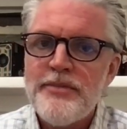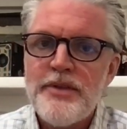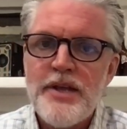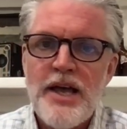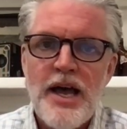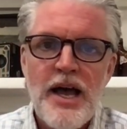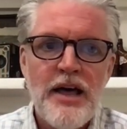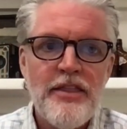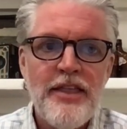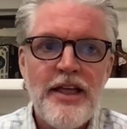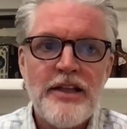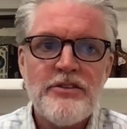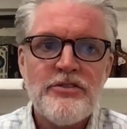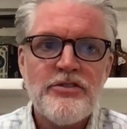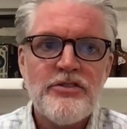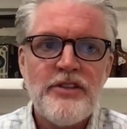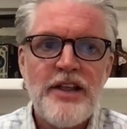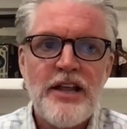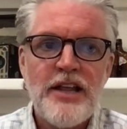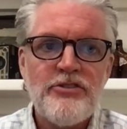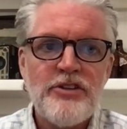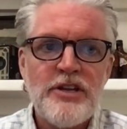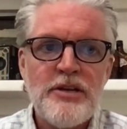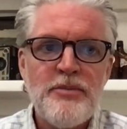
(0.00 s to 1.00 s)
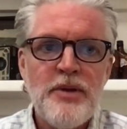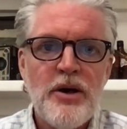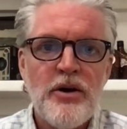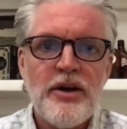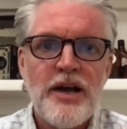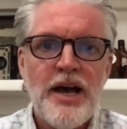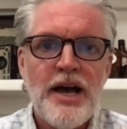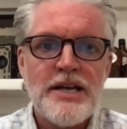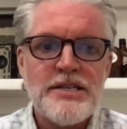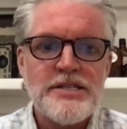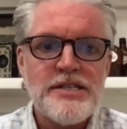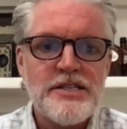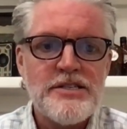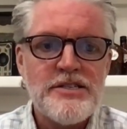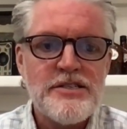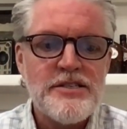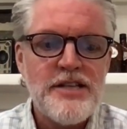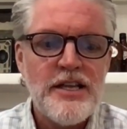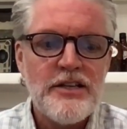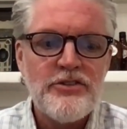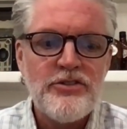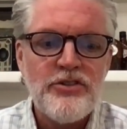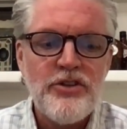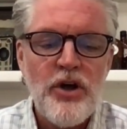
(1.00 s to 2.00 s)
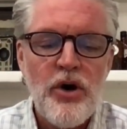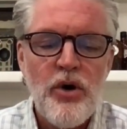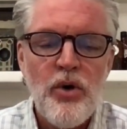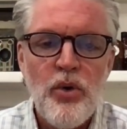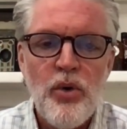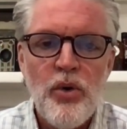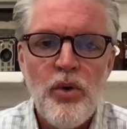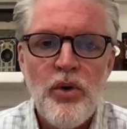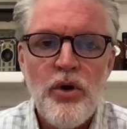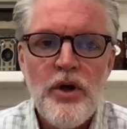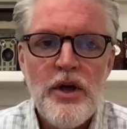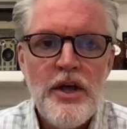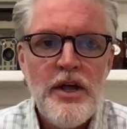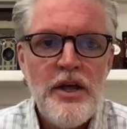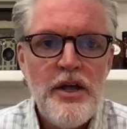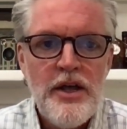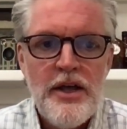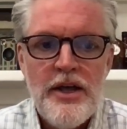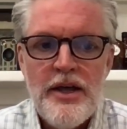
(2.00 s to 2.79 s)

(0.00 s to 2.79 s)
Yeah, that's email, guys. That's the whole